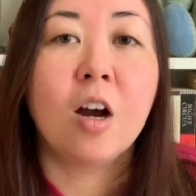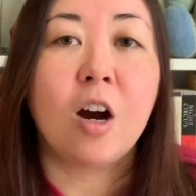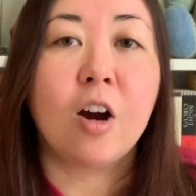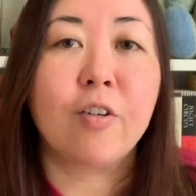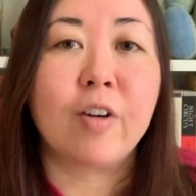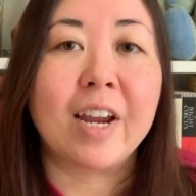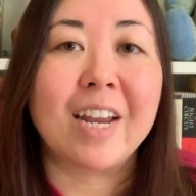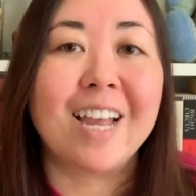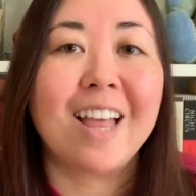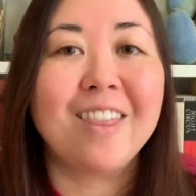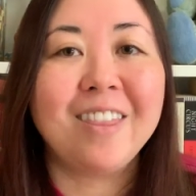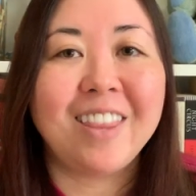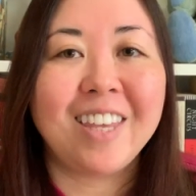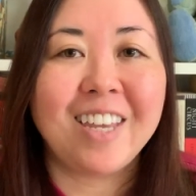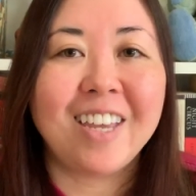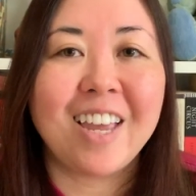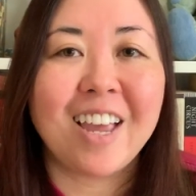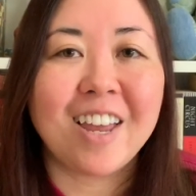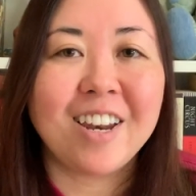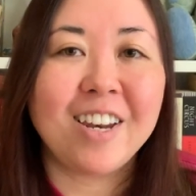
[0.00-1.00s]
All right,
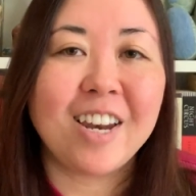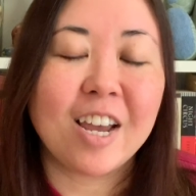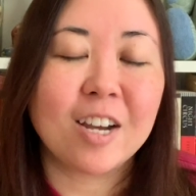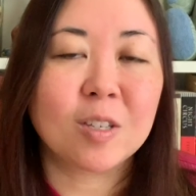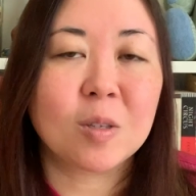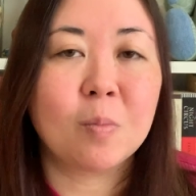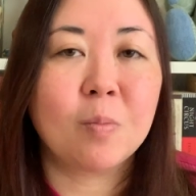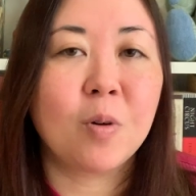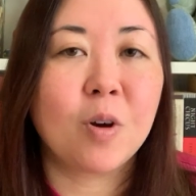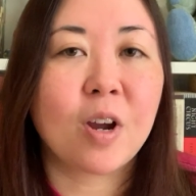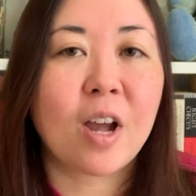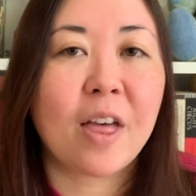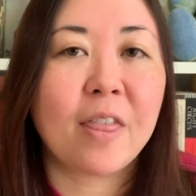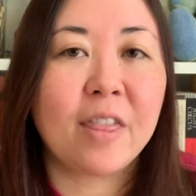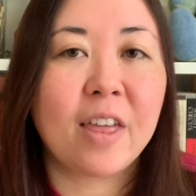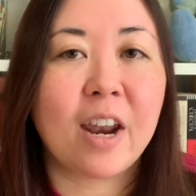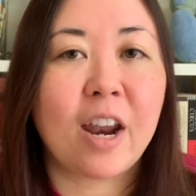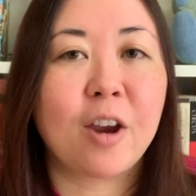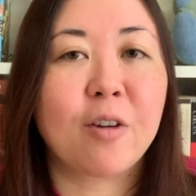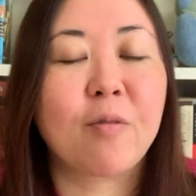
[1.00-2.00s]
the next book
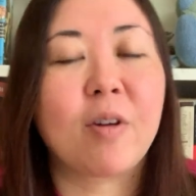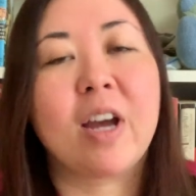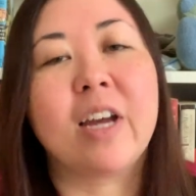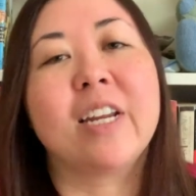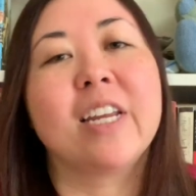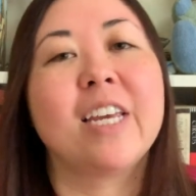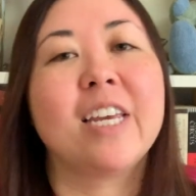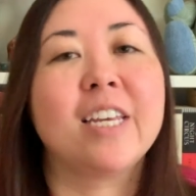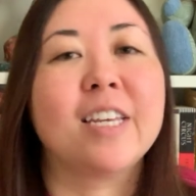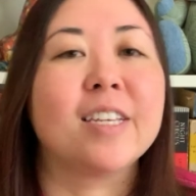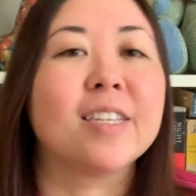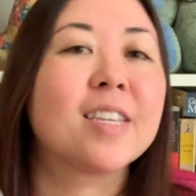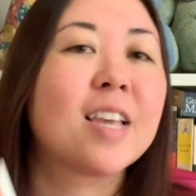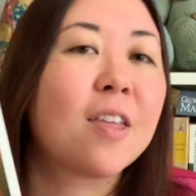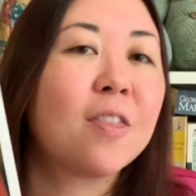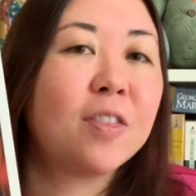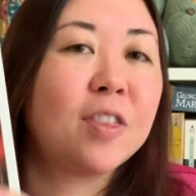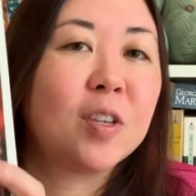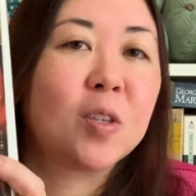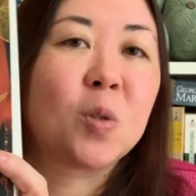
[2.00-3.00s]
that I read is
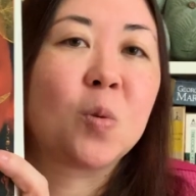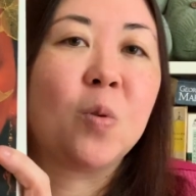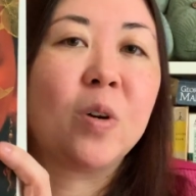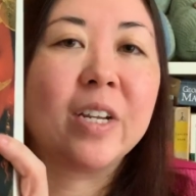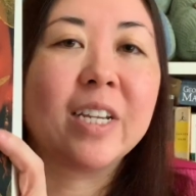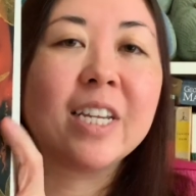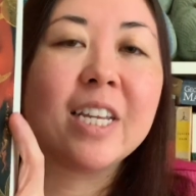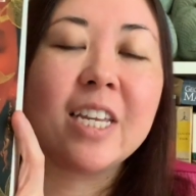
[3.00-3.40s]
this one.